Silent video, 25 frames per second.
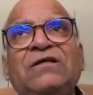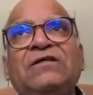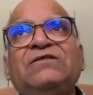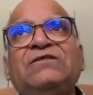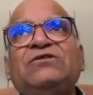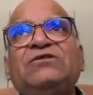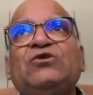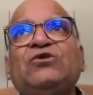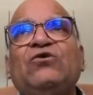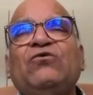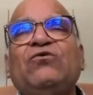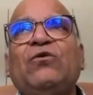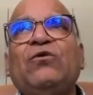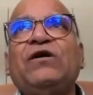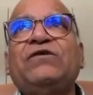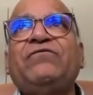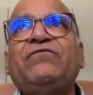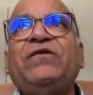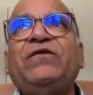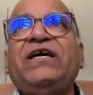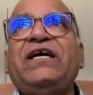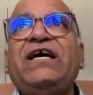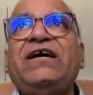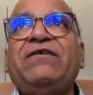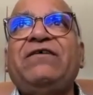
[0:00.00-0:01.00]
So what
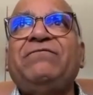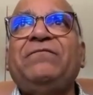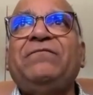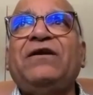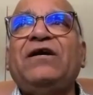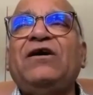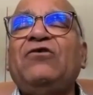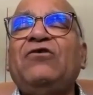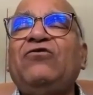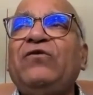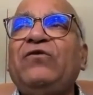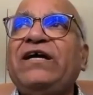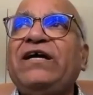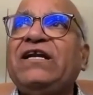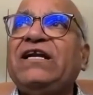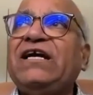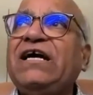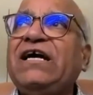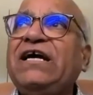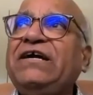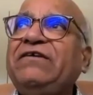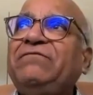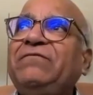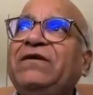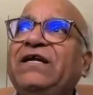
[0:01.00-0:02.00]
we have now
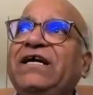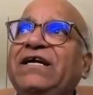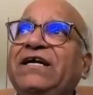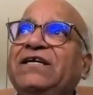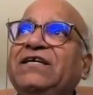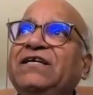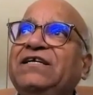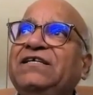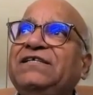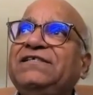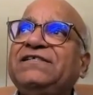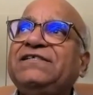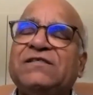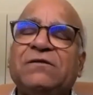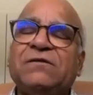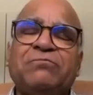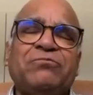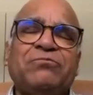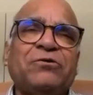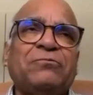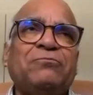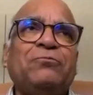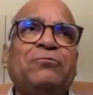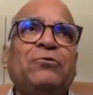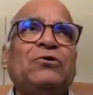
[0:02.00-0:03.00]
arrived at is a
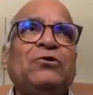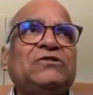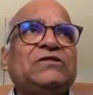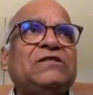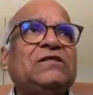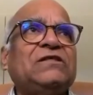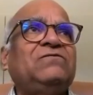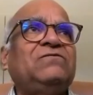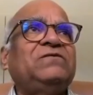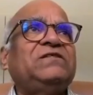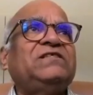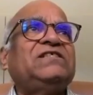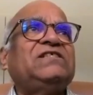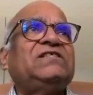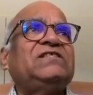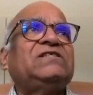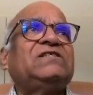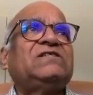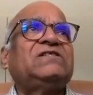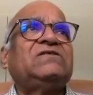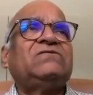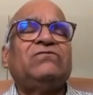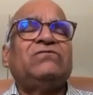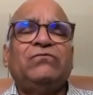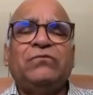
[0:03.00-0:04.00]
proposal which
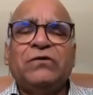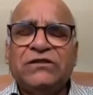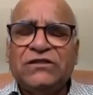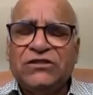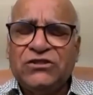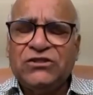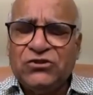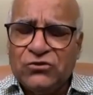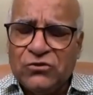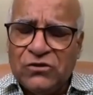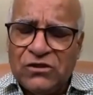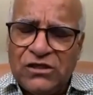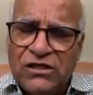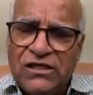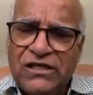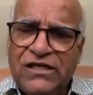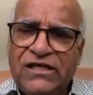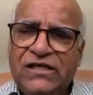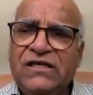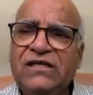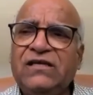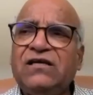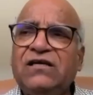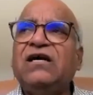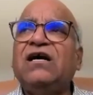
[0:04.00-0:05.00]
is
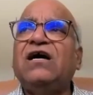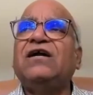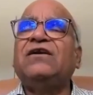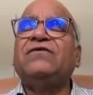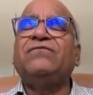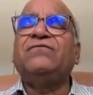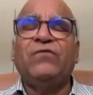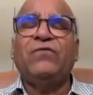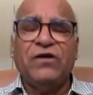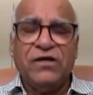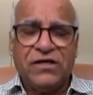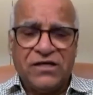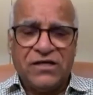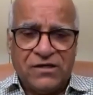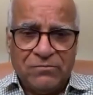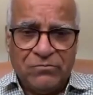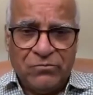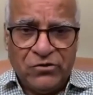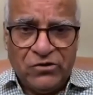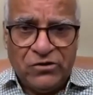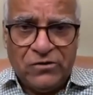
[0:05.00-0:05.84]
virtually unworkable.